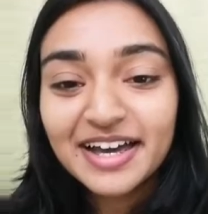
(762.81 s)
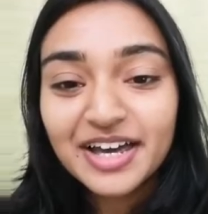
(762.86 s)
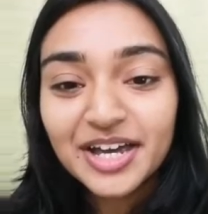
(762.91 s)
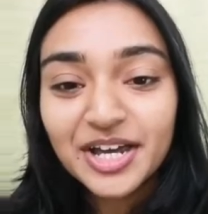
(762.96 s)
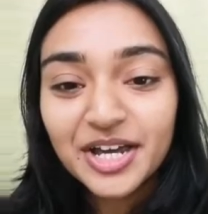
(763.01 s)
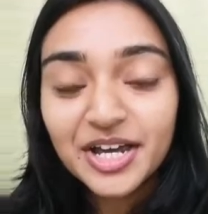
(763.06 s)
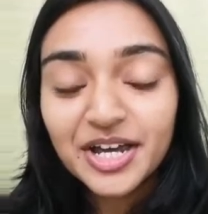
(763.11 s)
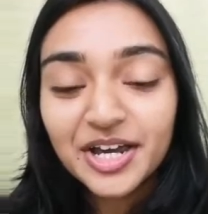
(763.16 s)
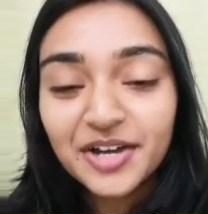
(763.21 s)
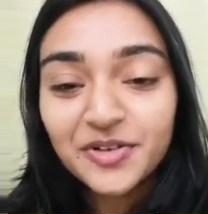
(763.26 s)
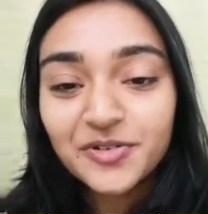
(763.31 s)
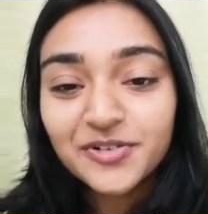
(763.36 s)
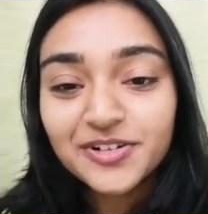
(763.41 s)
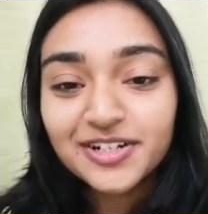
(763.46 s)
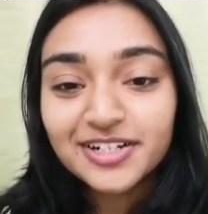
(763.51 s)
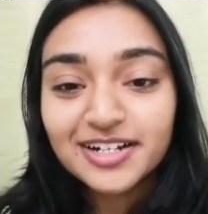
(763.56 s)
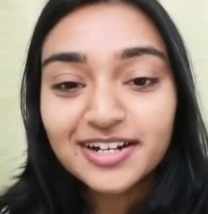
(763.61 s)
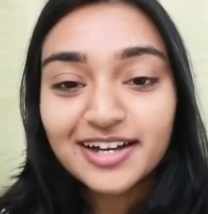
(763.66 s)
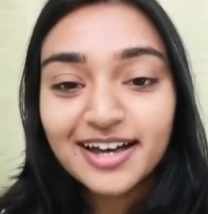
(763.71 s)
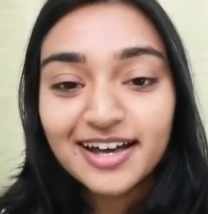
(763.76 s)

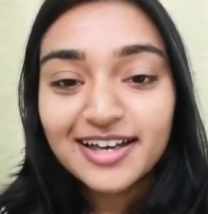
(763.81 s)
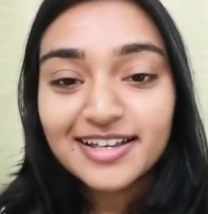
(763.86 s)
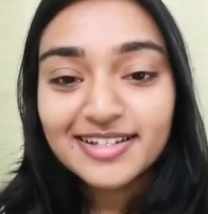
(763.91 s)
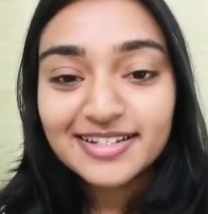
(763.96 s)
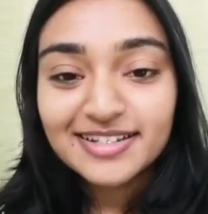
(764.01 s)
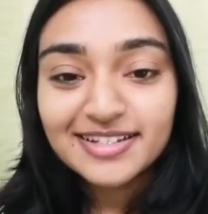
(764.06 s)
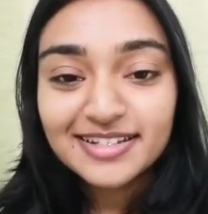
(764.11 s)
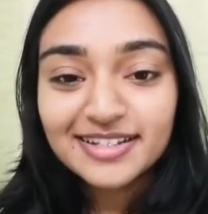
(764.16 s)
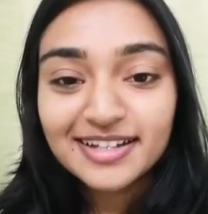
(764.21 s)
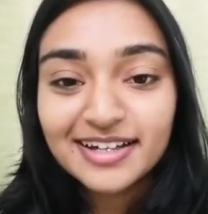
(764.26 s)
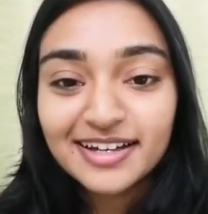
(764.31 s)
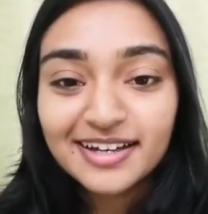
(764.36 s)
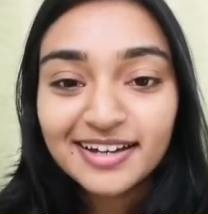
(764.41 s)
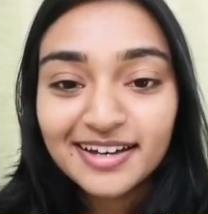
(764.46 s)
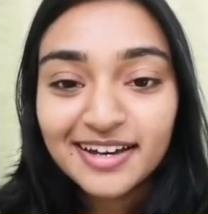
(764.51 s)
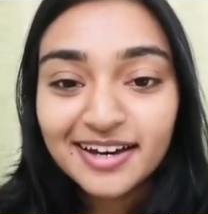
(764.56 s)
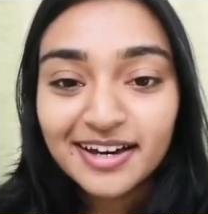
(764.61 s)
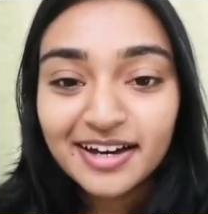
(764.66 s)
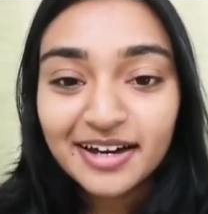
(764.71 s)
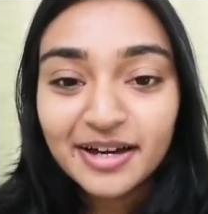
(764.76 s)
Hayward has
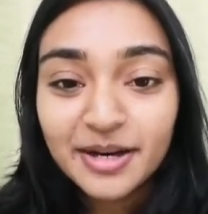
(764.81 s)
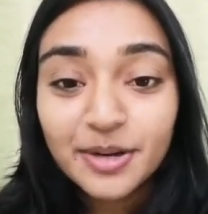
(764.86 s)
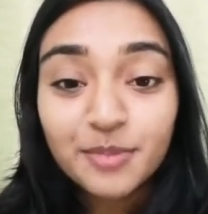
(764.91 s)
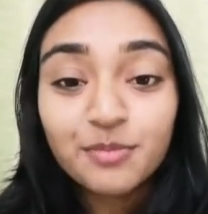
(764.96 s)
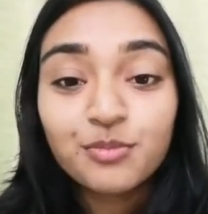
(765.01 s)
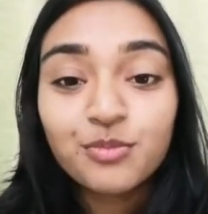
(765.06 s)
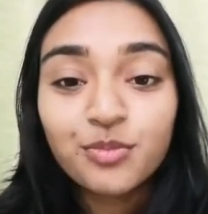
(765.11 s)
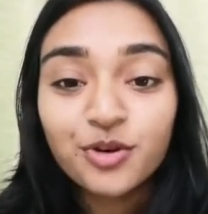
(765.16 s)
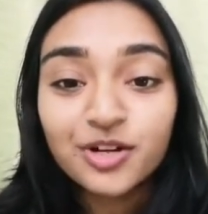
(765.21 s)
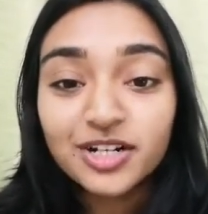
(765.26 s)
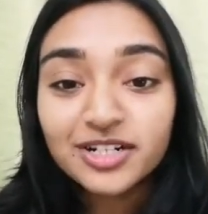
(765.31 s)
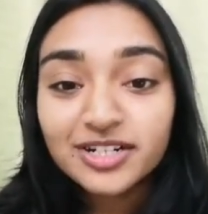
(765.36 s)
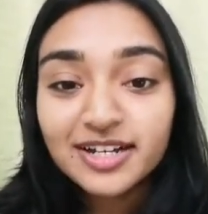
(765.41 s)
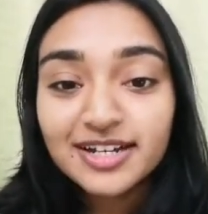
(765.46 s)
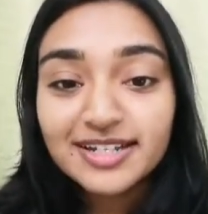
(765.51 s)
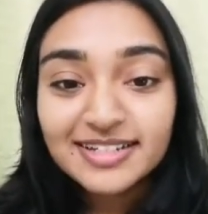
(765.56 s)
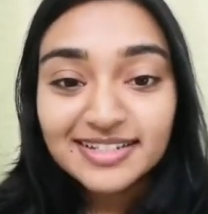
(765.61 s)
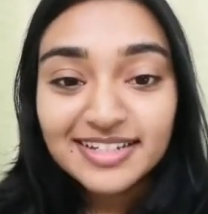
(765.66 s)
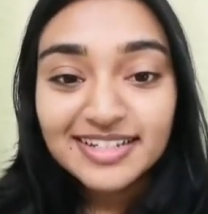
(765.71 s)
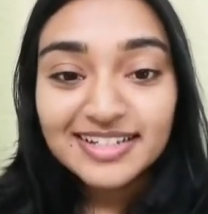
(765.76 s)

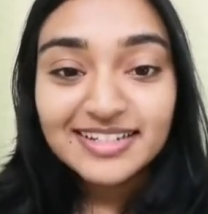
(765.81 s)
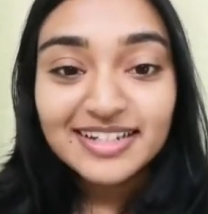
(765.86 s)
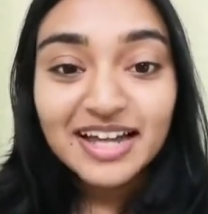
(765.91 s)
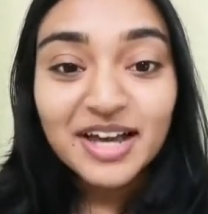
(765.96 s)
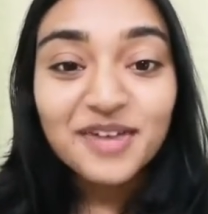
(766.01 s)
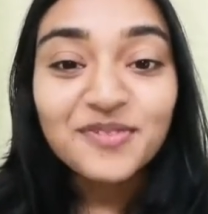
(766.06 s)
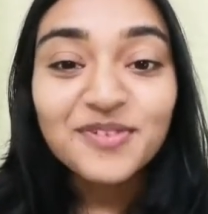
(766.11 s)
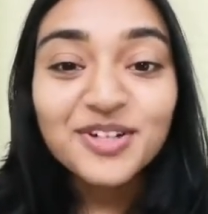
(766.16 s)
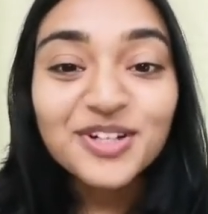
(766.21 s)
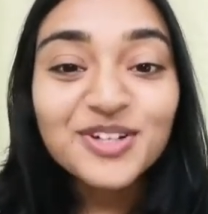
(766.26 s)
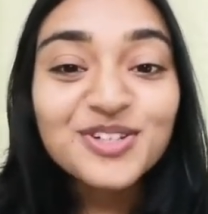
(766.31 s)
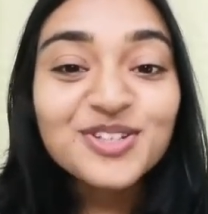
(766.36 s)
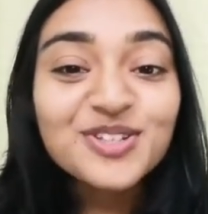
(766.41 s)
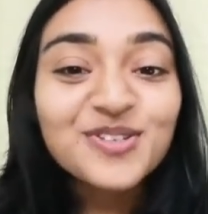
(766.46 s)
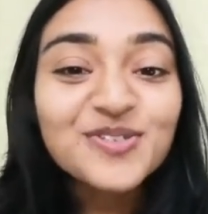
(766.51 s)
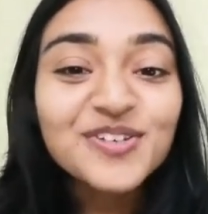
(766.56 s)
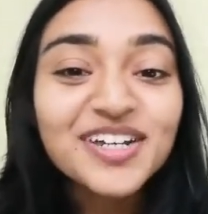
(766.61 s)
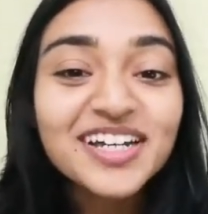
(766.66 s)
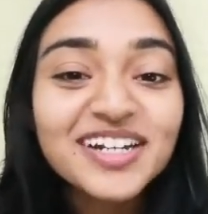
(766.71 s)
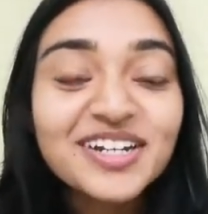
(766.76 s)
monetize these live videos
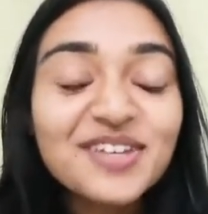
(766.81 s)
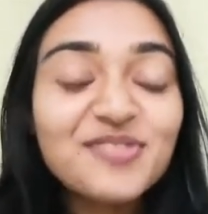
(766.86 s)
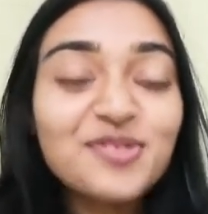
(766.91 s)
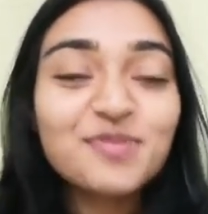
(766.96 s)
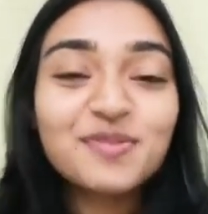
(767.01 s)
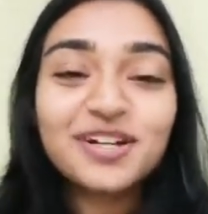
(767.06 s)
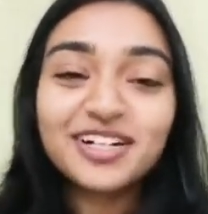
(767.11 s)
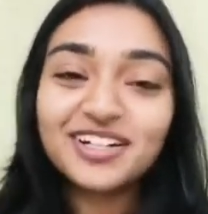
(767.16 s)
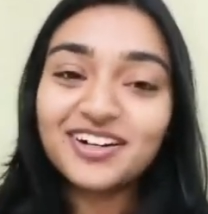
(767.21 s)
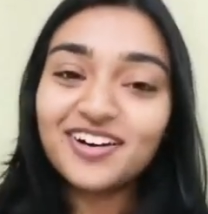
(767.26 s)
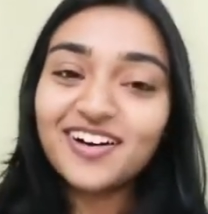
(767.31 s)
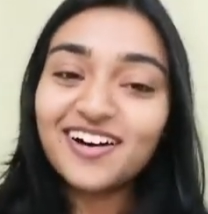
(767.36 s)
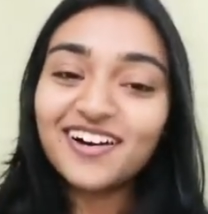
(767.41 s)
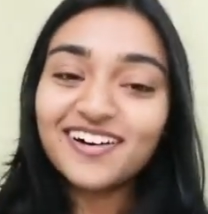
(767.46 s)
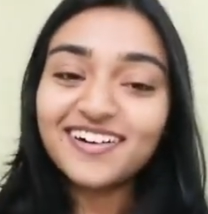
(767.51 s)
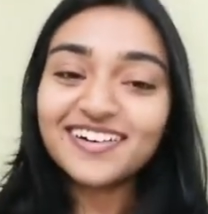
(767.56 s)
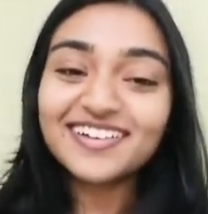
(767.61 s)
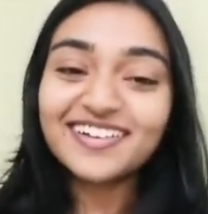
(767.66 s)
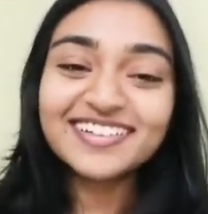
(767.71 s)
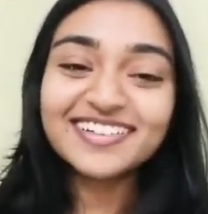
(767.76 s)
so we can give you money.
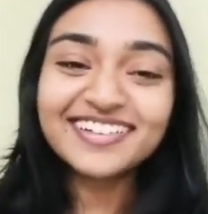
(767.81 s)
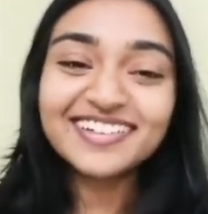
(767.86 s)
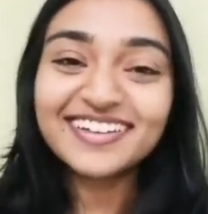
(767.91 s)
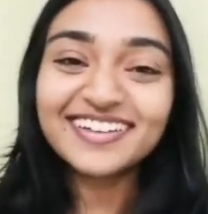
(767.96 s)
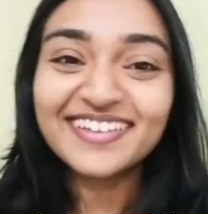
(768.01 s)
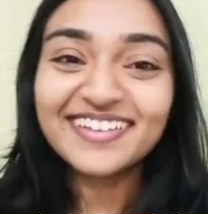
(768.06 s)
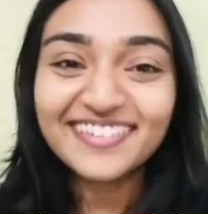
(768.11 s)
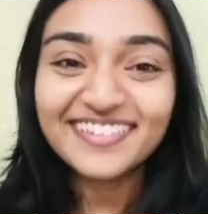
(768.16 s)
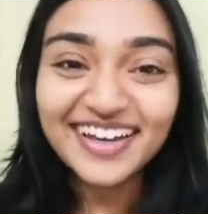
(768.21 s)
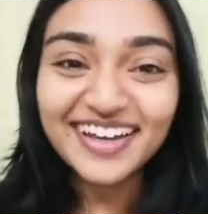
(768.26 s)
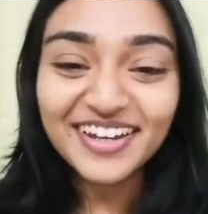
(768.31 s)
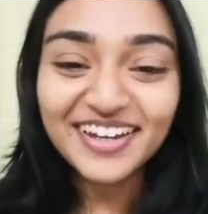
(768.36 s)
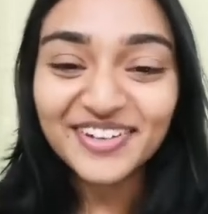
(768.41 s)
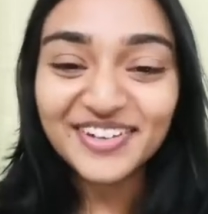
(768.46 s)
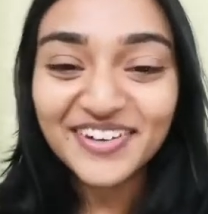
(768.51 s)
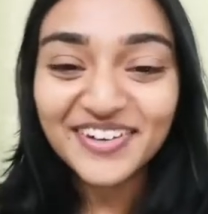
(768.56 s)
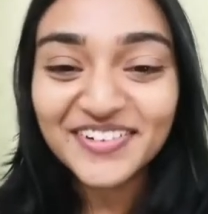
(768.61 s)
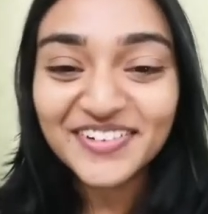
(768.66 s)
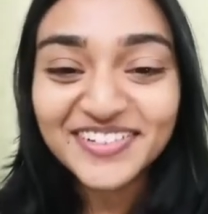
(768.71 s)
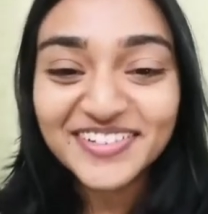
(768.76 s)
Oh, thank you,
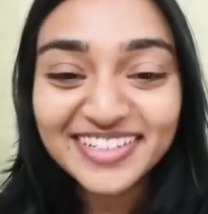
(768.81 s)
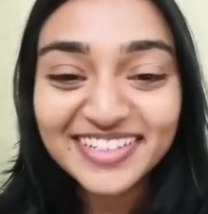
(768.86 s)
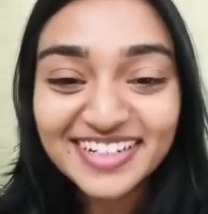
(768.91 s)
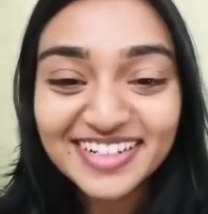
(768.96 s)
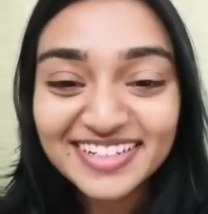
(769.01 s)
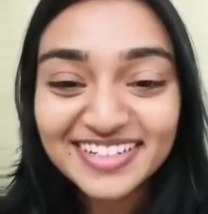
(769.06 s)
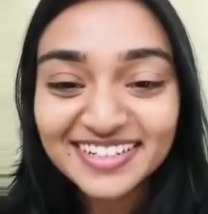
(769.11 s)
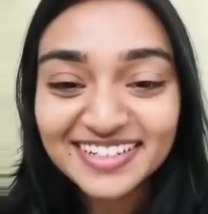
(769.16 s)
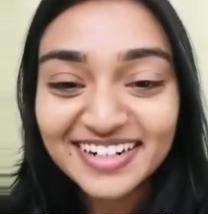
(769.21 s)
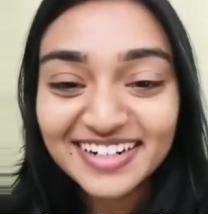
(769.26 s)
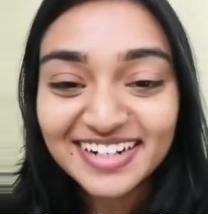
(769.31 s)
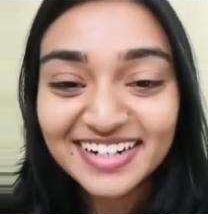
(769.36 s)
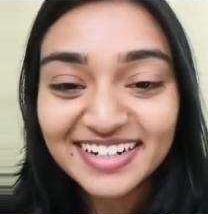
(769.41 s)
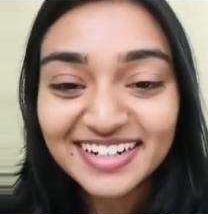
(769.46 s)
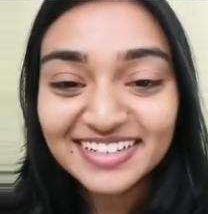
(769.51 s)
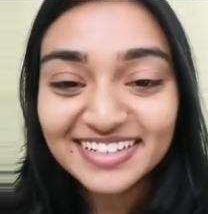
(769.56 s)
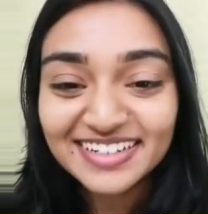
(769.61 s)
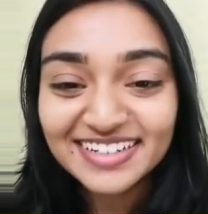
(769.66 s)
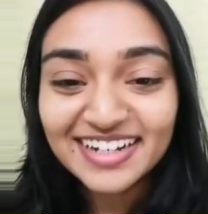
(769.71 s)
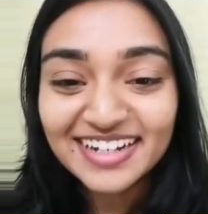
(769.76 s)
Ava, that's a great
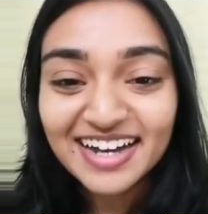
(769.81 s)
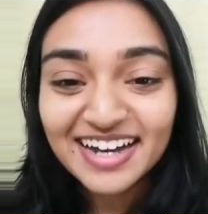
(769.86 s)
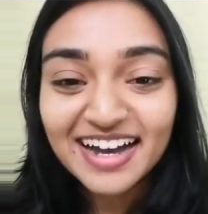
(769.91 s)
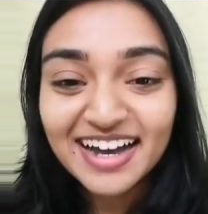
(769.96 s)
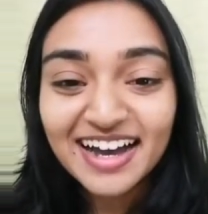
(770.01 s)
idea.